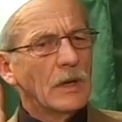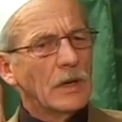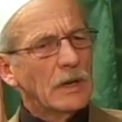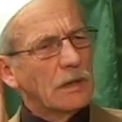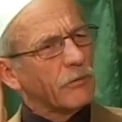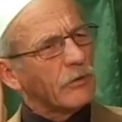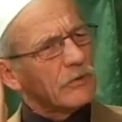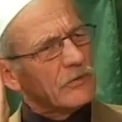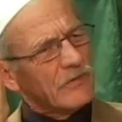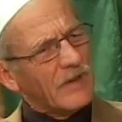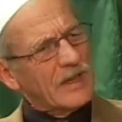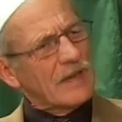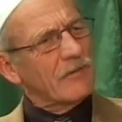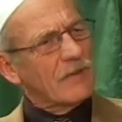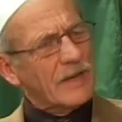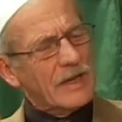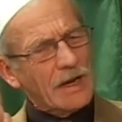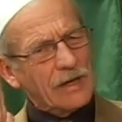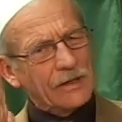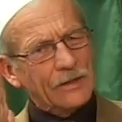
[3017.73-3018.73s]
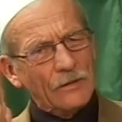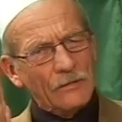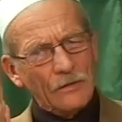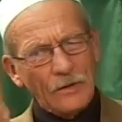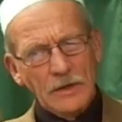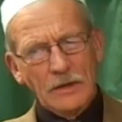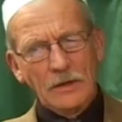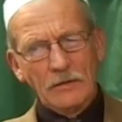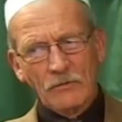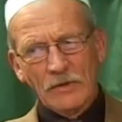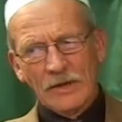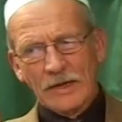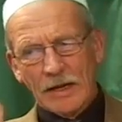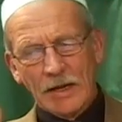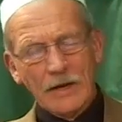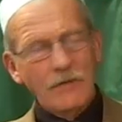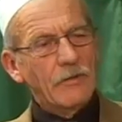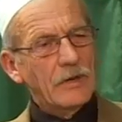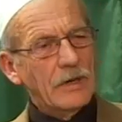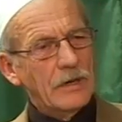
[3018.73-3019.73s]
He was very, very active.
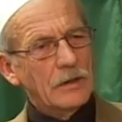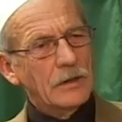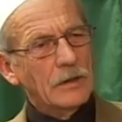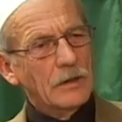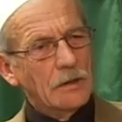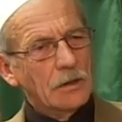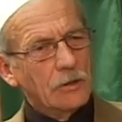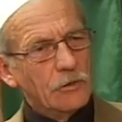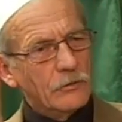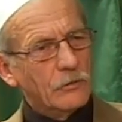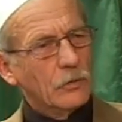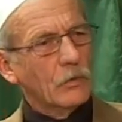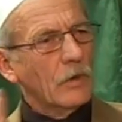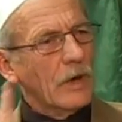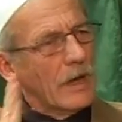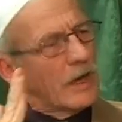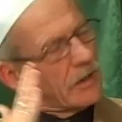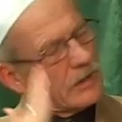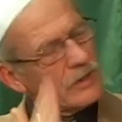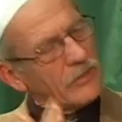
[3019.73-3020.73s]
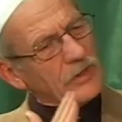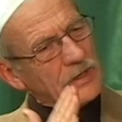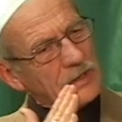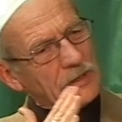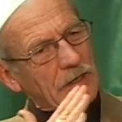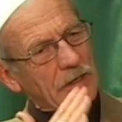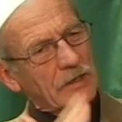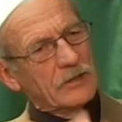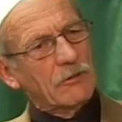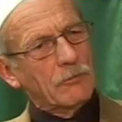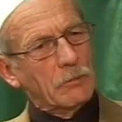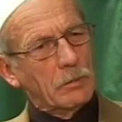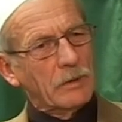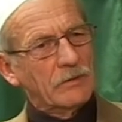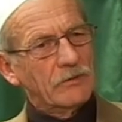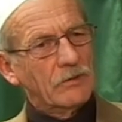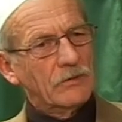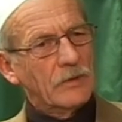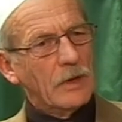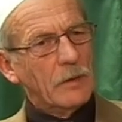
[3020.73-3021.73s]
Whenever he saw anything negative
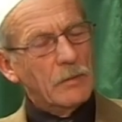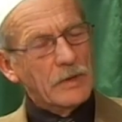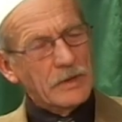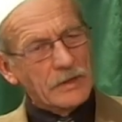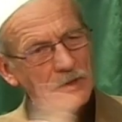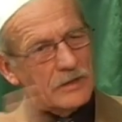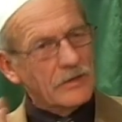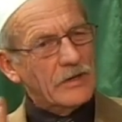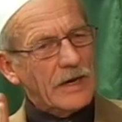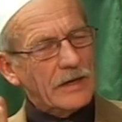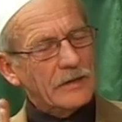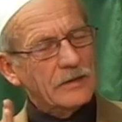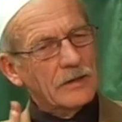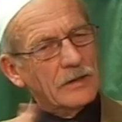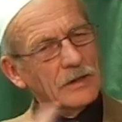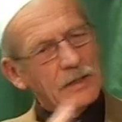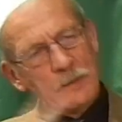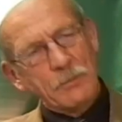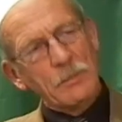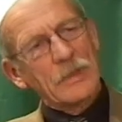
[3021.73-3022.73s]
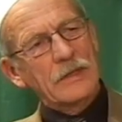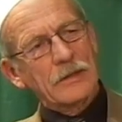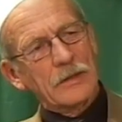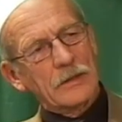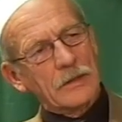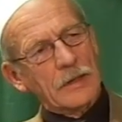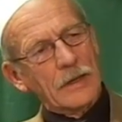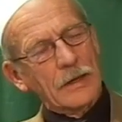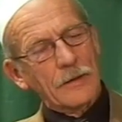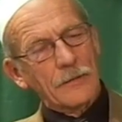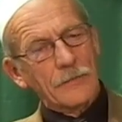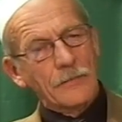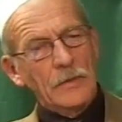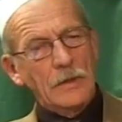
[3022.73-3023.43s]
about Islam, he reacted immediately.